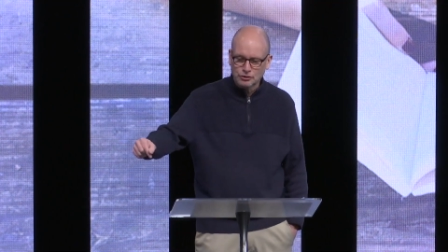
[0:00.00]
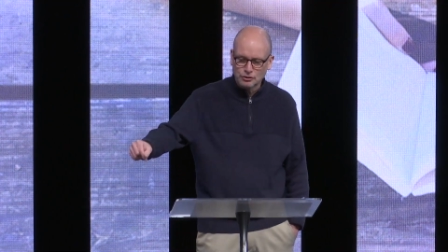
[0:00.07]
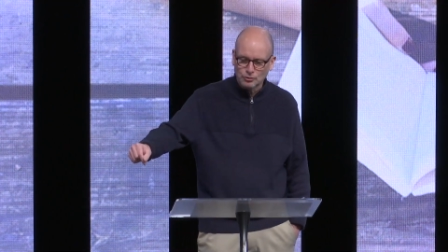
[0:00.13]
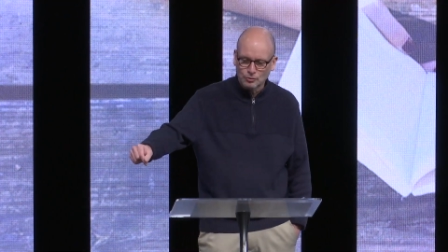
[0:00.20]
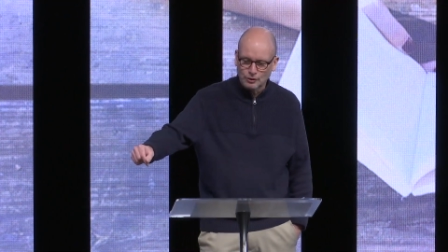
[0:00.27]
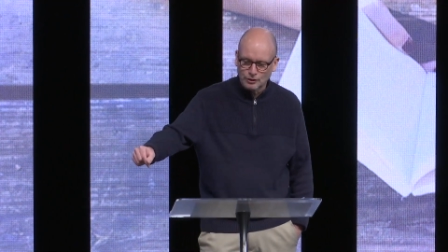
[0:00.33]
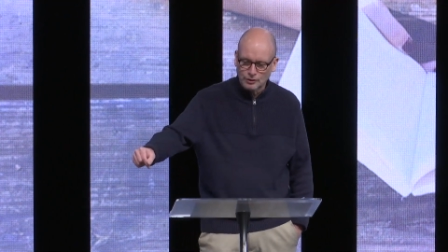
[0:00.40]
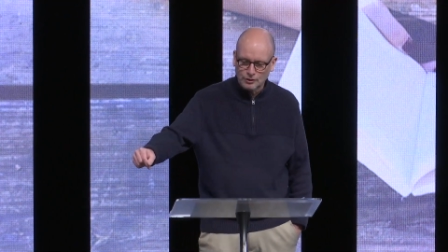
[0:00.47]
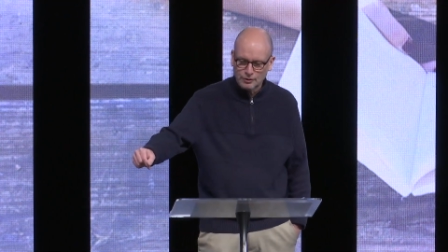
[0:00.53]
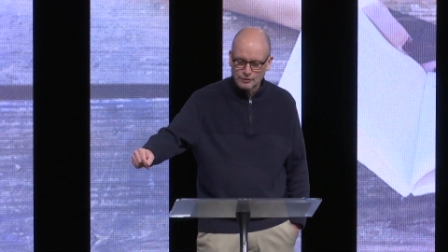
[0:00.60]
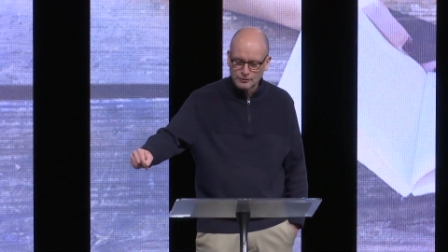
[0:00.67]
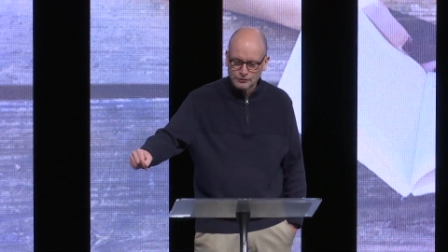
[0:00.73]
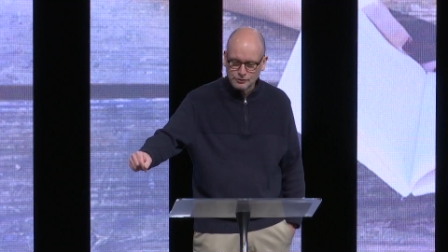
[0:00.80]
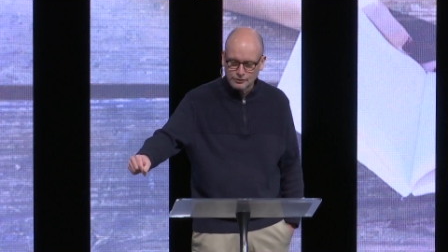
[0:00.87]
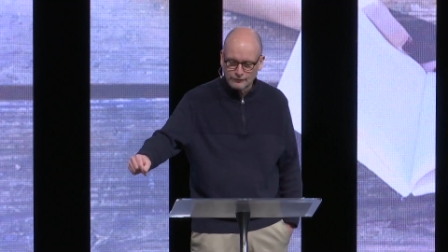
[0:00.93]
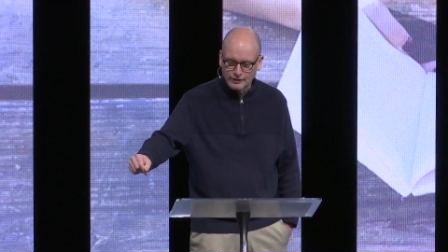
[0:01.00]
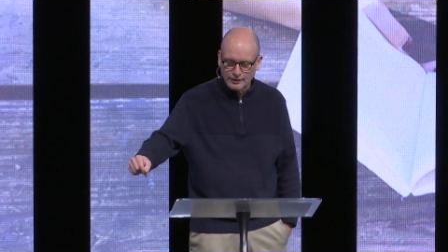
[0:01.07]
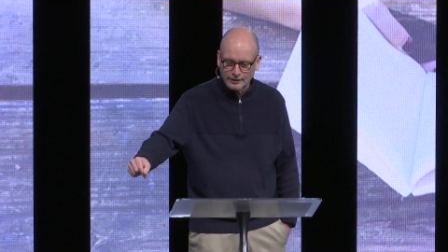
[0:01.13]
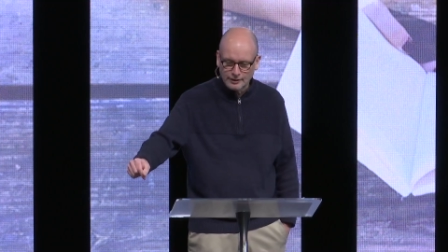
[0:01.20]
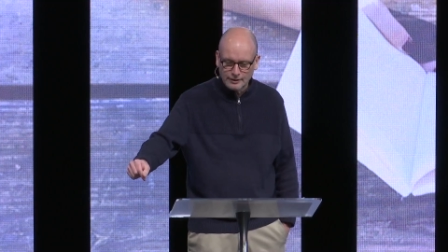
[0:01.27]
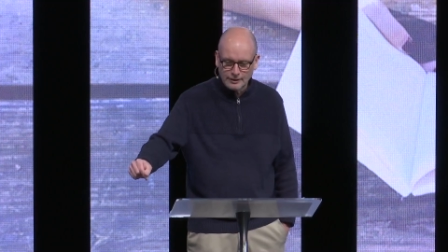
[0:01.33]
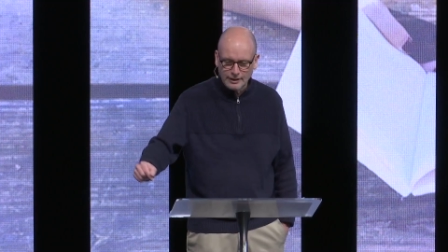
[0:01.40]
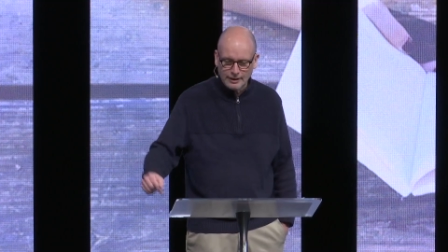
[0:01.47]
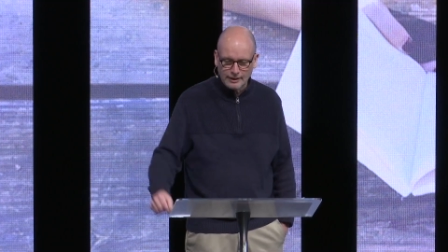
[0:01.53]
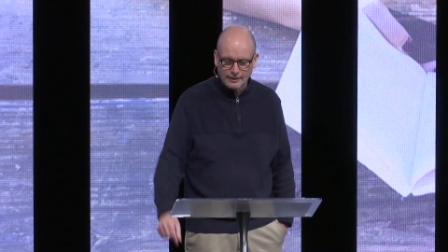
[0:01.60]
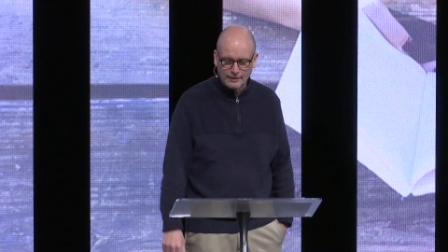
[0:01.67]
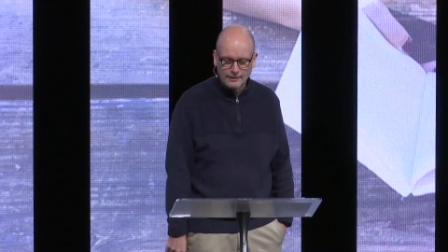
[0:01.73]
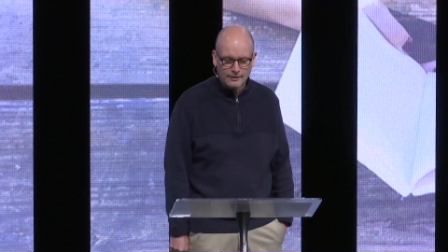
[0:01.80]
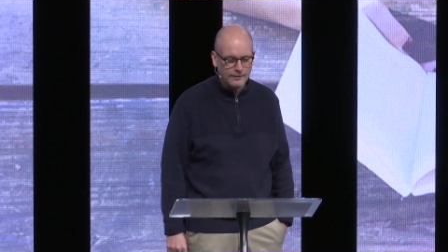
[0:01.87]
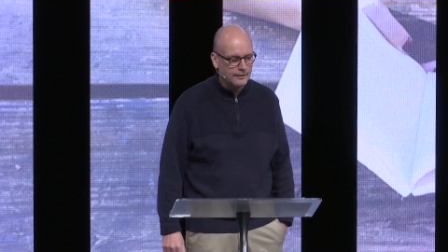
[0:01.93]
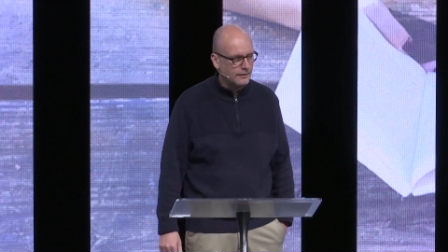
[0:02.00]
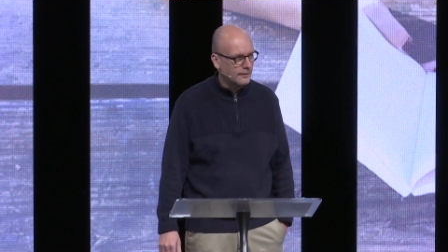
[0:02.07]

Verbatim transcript: you were serving in.